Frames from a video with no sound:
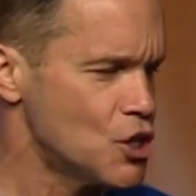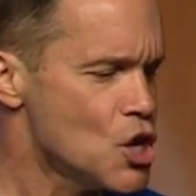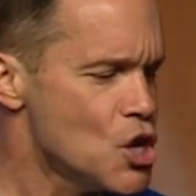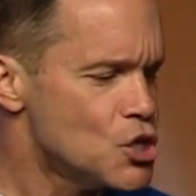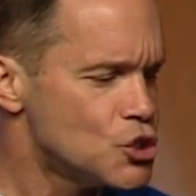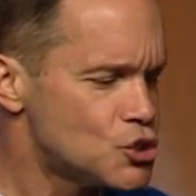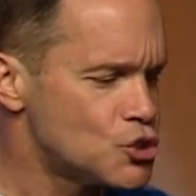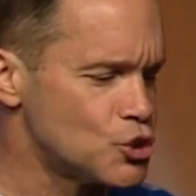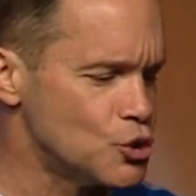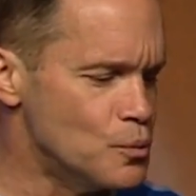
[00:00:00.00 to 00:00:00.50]

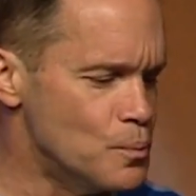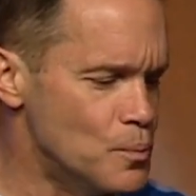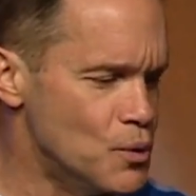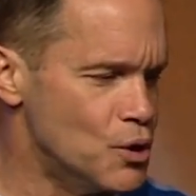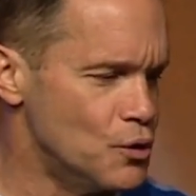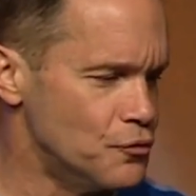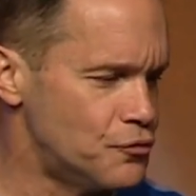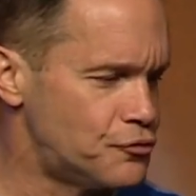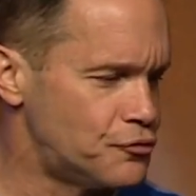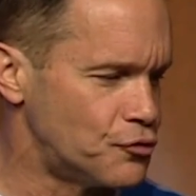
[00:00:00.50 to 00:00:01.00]
to move
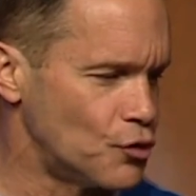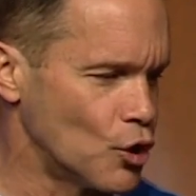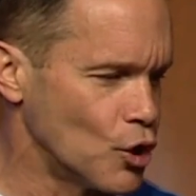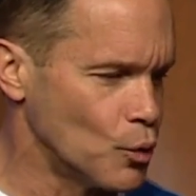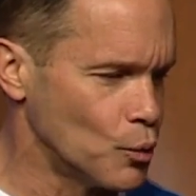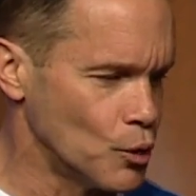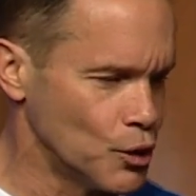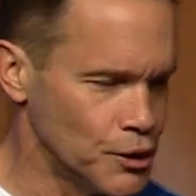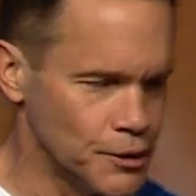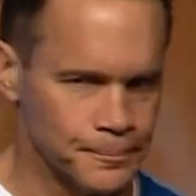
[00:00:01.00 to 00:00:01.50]

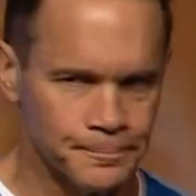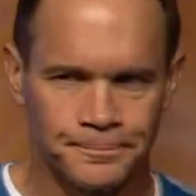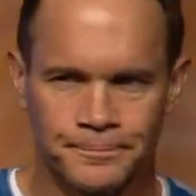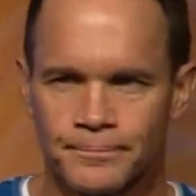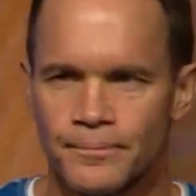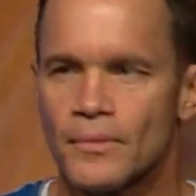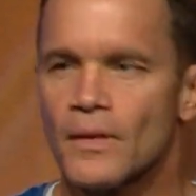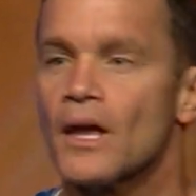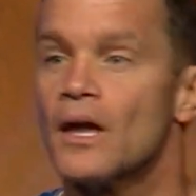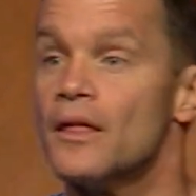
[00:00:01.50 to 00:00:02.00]
forward.
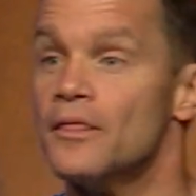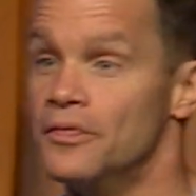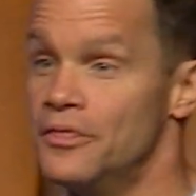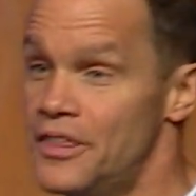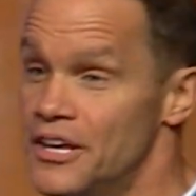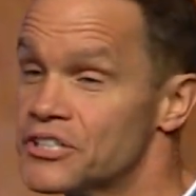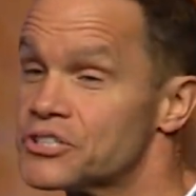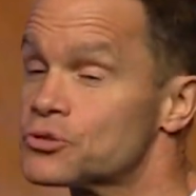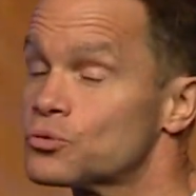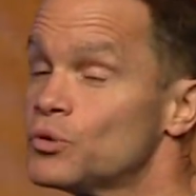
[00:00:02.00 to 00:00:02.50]

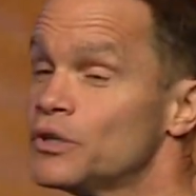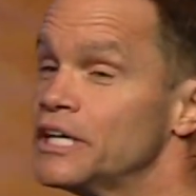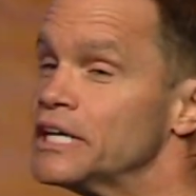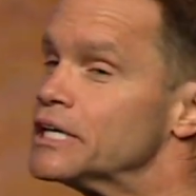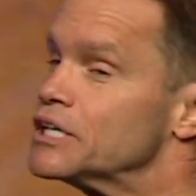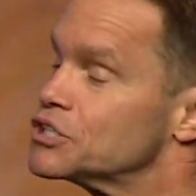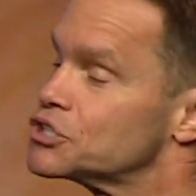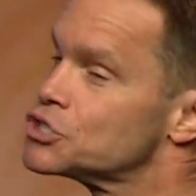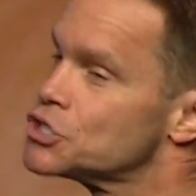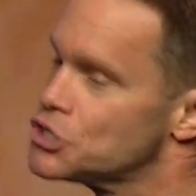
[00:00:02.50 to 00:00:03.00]
This one is
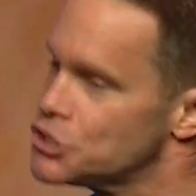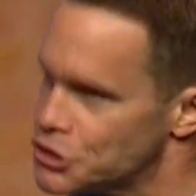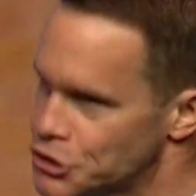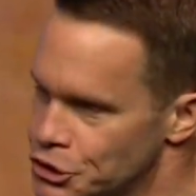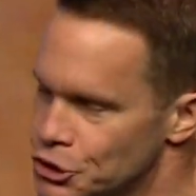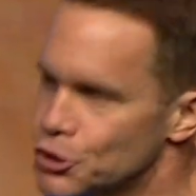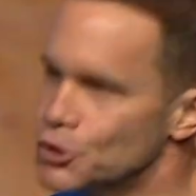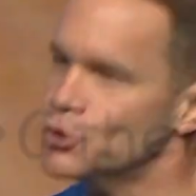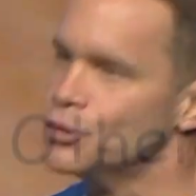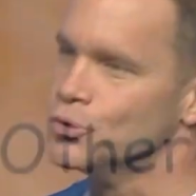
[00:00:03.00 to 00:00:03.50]

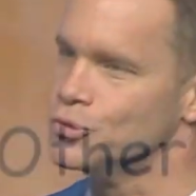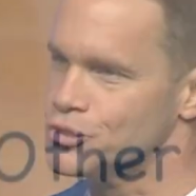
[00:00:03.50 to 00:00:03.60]
huge